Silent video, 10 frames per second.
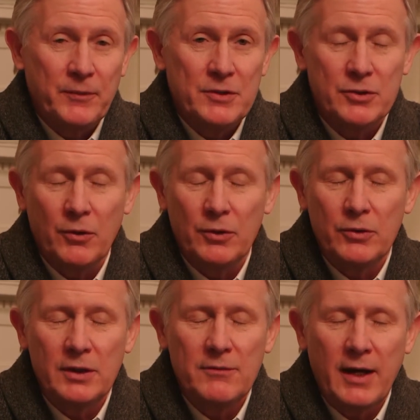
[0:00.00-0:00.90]
So you
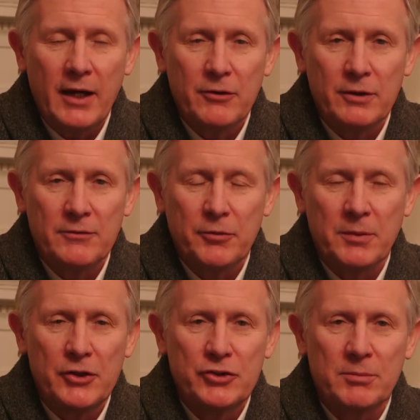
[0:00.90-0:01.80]
give accurate
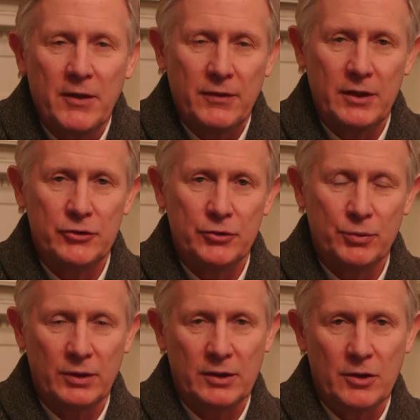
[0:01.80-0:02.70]
information about things you
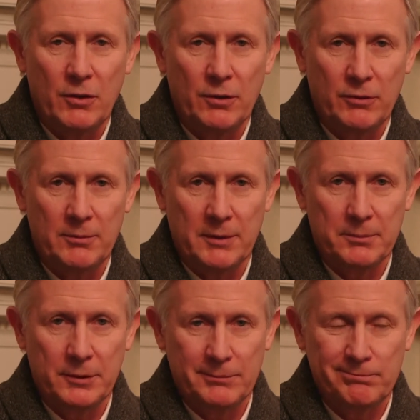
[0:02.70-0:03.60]
really know and
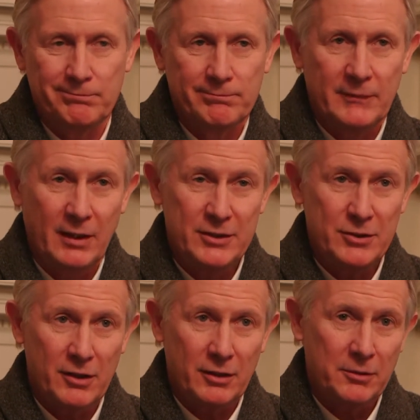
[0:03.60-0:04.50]
remember. Now let's
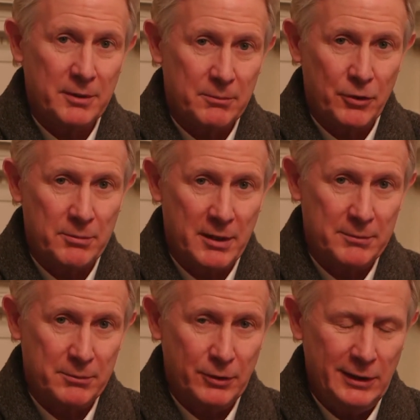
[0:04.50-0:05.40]
talk a little bit more about
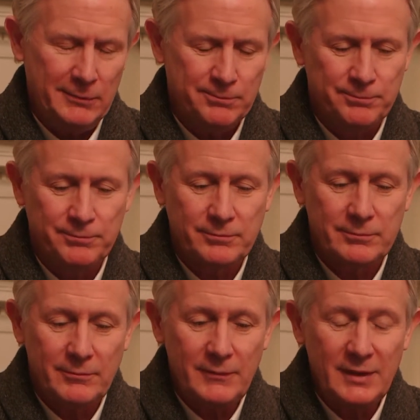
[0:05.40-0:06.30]
memory.
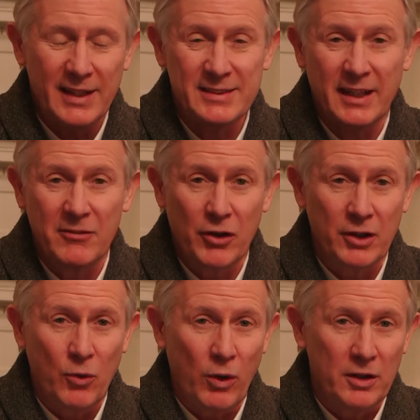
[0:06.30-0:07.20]
It's kind of hard
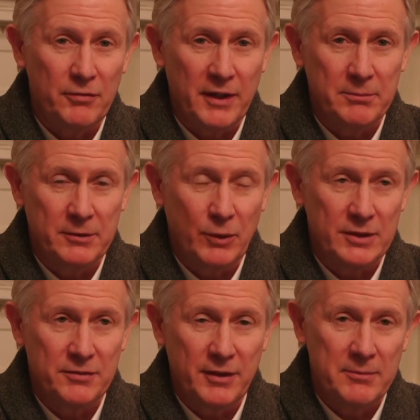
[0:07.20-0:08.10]
to
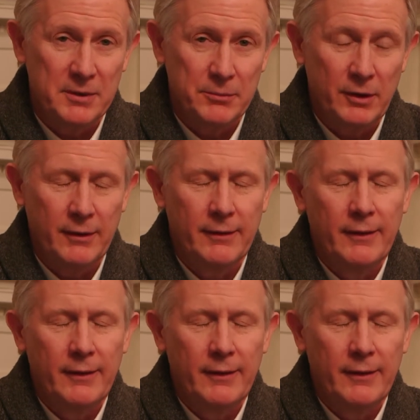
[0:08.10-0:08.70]
quantify memory.